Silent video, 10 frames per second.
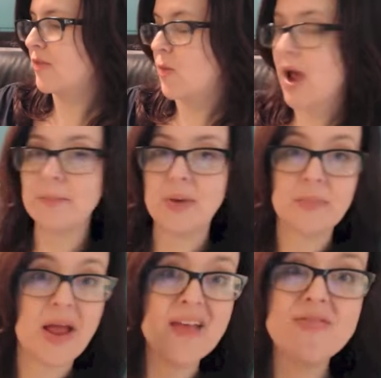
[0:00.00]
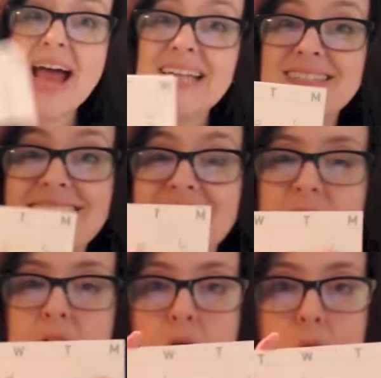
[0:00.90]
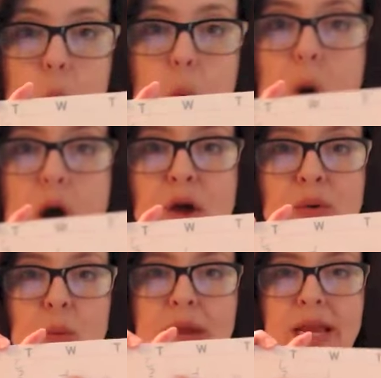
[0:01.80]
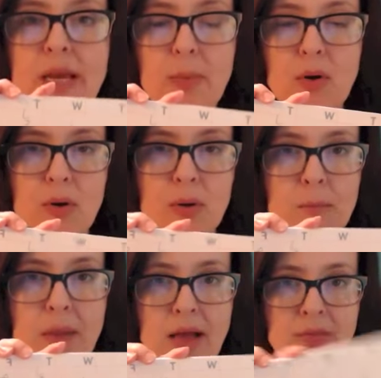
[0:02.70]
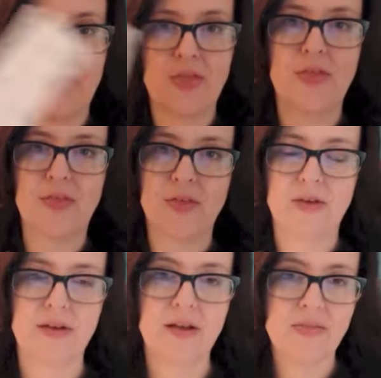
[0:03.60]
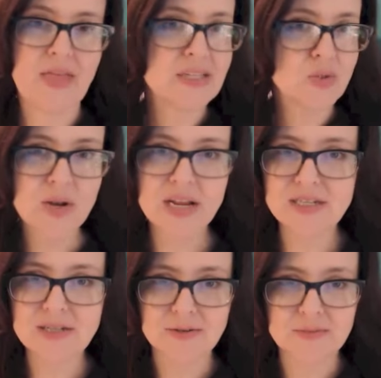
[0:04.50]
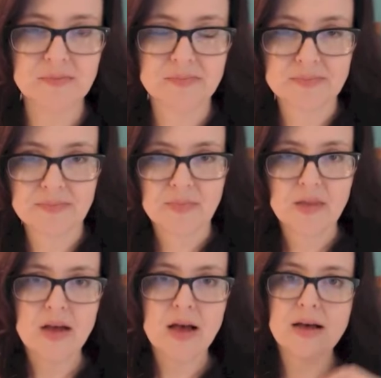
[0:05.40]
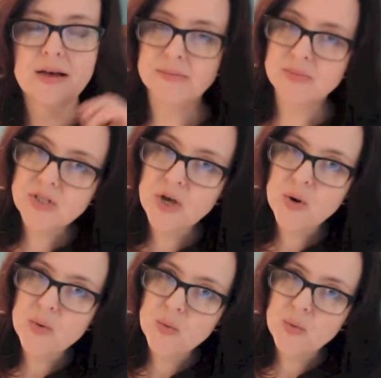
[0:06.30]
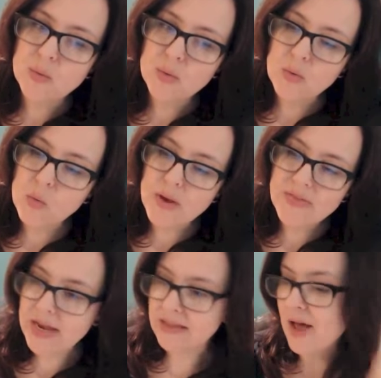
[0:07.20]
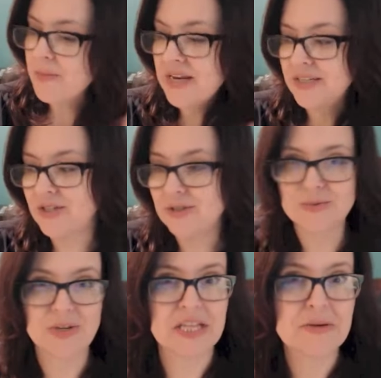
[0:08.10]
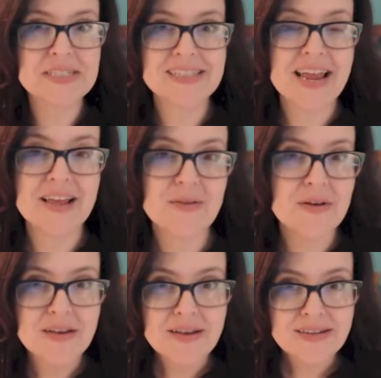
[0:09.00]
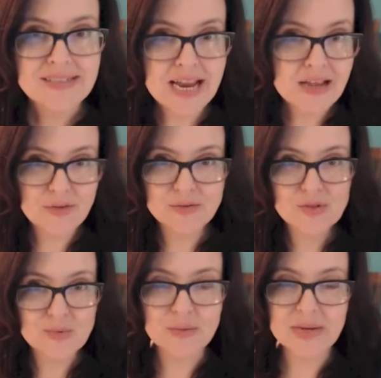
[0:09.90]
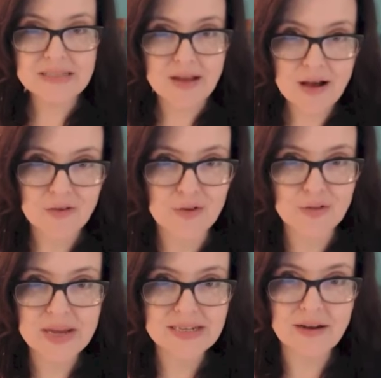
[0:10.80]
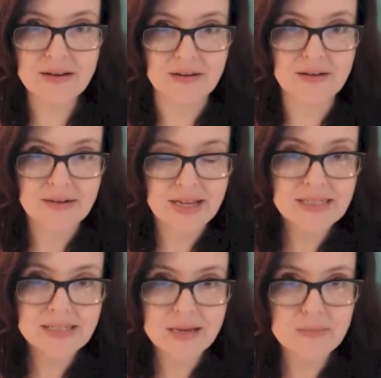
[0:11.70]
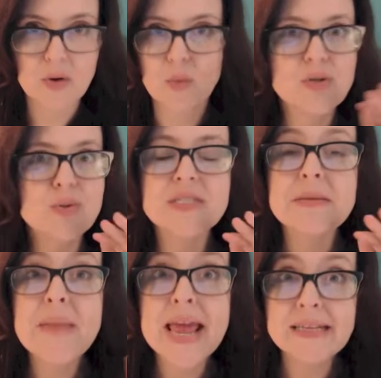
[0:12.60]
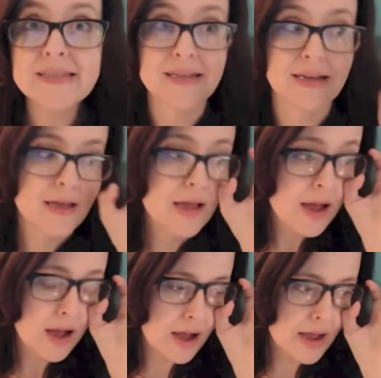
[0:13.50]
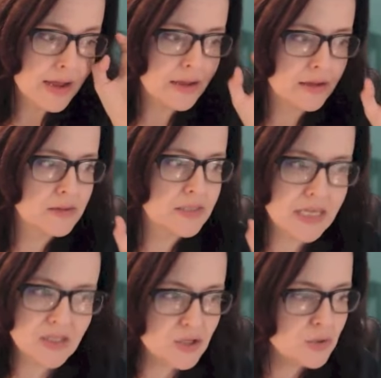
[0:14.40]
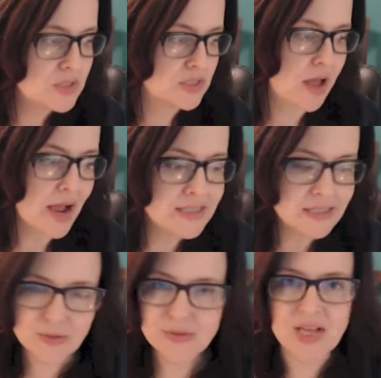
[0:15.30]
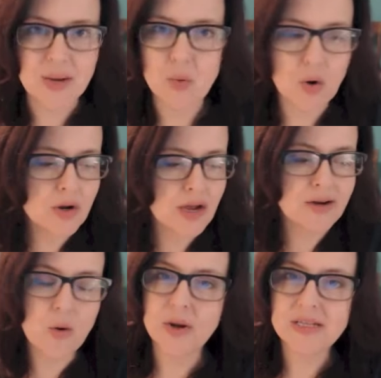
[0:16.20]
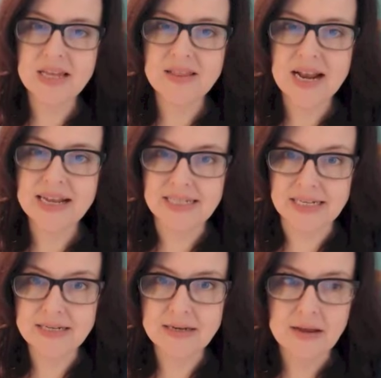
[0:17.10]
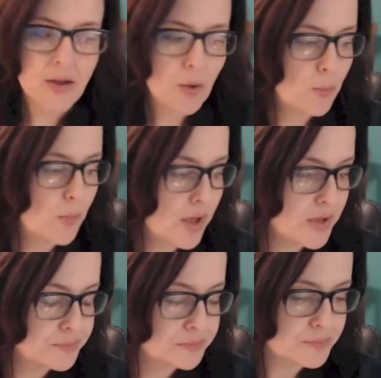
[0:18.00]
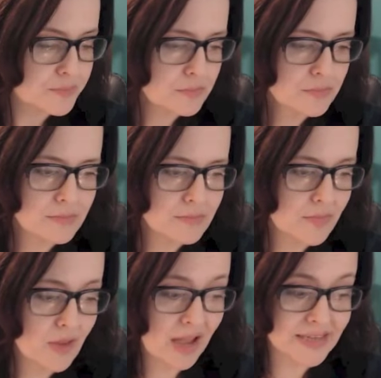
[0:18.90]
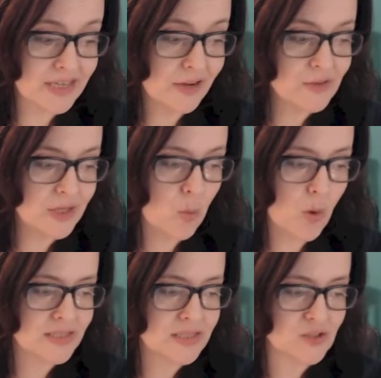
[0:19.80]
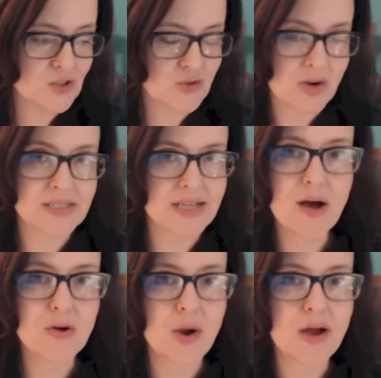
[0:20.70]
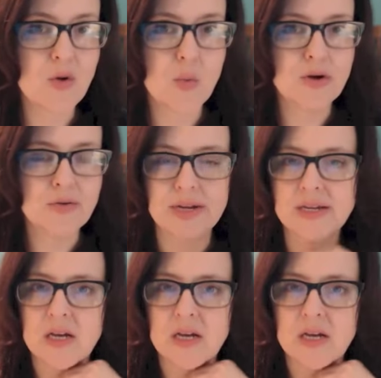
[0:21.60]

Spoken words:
the wrap up. And that's it. 1 week per month. That's what I do. So what that allowed me to do really was take those 3 weeks off with my daughter in December, which was amazing. I did do some work. I don't want to say that I didn't, but I definitely wasn't stressed out or ever wondering,